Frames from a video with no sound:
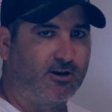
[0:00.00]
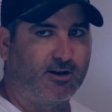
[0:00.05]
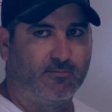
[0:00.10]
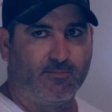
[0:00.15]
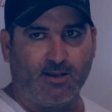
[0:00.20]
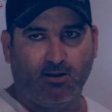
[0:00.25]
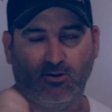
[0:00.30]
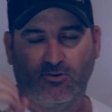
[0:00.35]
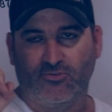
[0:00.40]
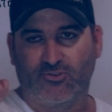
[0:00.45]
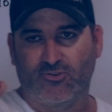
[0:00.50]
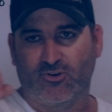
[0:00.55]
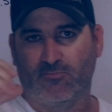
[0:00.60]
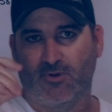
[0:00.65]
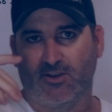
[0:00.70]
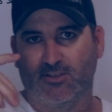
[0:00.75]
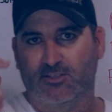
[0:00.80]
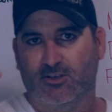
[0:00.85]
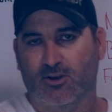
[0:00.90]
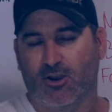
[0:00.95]
then I'm going to be looking through
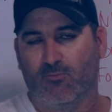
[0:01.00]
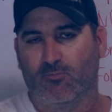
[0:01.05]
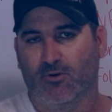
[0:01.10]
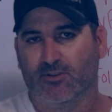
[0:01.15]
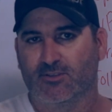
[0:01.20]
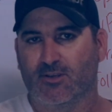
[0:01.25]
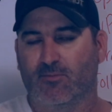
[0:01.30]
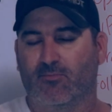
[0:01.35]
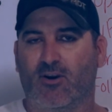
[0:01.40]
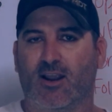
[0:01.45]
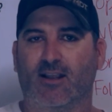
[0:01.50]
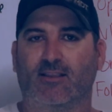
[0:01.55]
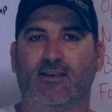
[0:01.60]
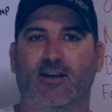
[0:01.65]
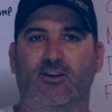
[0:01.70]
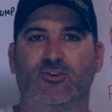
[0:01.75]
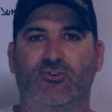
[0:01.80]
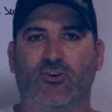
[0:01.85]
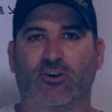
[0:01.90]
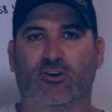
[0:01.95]
my scope once I break
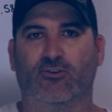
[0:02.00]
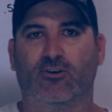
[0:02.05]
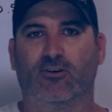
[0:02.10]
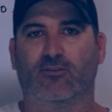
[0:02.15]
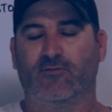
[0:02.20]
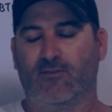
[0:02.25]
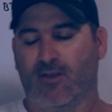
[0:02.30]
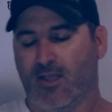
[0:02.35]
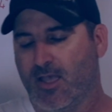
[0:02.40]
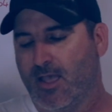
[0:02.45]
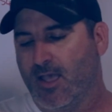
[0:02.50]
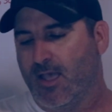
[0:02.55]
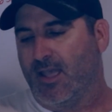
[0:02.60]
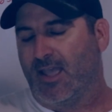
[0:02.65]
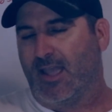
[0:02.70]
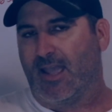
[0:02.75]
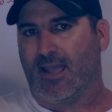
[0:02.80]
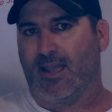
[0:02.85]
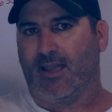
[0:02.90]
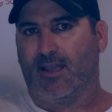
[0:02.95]
that trigger off
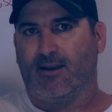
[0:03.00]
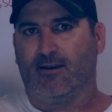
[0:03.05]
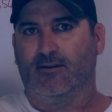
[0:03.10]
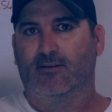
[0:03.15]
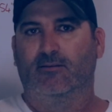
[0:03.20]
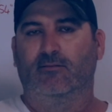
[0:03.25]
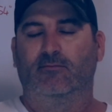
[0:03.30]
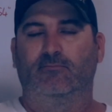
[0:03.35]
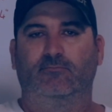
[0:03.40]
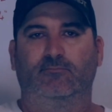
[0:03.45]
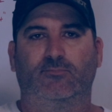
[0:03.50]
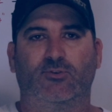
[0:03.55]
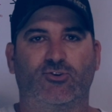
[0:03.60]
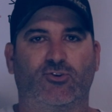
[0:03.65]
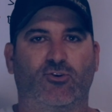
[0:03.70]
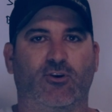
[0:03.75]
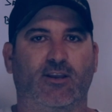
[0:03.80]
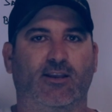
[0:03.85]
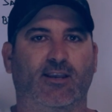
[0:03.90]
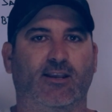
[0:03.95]
and
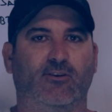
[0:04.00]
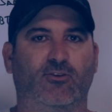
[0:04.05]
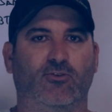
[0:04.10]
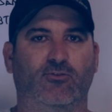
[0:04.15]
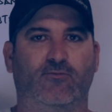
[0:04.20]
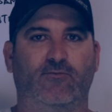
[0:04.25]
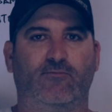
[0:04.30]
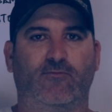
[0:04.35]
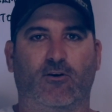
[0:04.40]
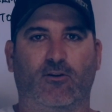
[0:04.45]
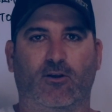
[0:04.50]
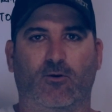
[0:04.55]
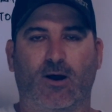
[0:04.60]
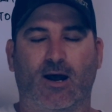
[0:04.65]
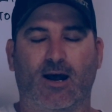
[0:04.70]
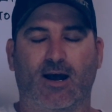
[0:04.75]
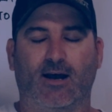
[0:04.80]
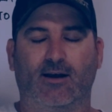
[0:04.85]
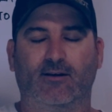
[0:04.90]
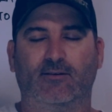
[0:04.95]
try and get a good
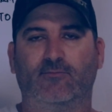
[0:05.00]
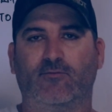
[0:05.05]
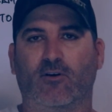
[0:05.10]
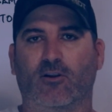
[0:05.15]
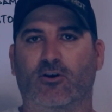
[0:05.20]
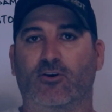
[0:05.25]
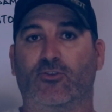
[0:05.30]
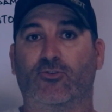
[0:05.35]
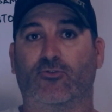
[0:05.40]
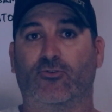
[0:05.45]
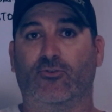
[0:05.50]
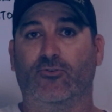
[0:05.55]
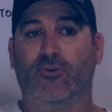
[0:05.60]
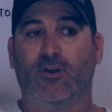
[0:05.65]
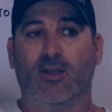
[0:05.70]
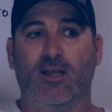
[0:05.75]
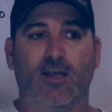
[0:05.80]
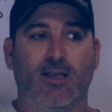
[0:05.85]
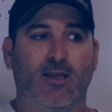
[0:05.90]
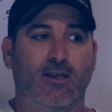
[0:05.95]
follow through,
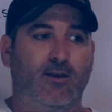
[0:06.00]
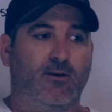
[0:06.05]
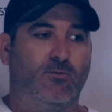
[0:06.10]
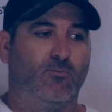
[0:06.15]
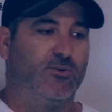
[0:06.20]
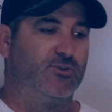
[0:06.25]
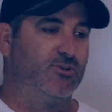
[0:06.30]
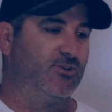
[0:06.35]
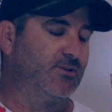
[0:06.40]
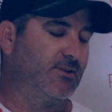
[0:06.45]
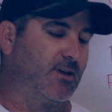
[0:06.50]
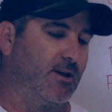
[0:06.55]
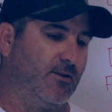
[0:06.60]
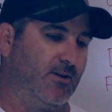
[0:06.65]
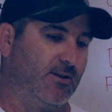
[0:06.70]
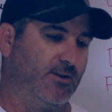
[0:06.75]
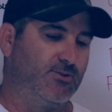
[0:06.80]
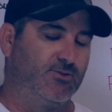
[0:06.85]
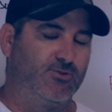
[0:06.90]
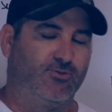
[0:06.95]
which is
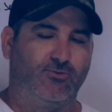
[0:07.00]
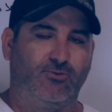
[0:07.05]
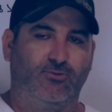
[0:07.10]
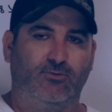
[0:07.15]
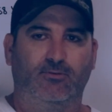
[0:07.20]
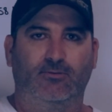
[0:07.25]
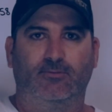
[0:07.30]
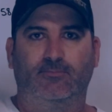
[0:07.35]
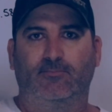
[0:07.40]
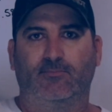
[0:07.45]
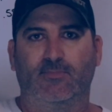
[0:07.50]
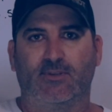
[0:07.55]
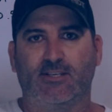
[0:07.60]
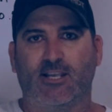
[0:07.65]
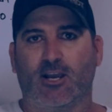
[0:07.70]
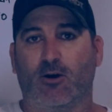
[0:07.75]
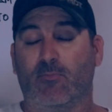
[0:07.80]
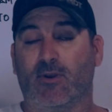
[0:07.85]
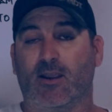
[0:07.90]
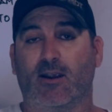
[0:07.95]
going to
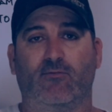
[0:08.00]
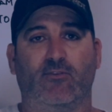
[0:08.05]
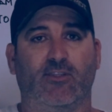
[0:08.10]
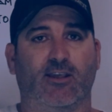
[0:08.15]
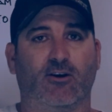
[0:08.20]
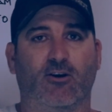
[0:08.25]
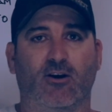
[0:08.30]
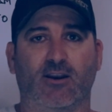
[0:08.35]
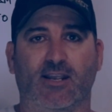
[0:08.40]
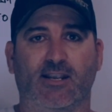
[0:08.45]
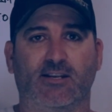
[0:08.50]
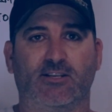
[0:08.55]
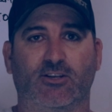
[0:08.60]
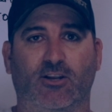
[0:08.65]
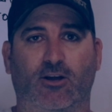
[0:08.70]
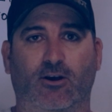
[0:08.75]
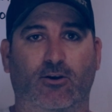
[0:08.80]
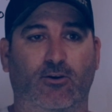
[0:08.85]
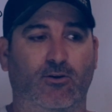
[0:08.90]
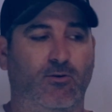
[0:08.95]
tell me everything I need to
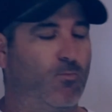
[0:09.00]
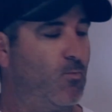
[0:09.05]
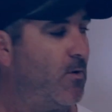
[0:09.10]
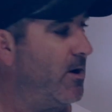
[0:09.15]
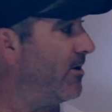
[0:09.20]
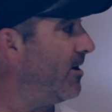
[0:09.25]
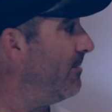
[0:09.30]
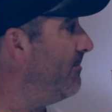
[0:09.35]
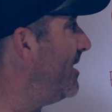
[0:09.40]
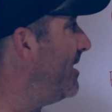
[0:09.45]
know, where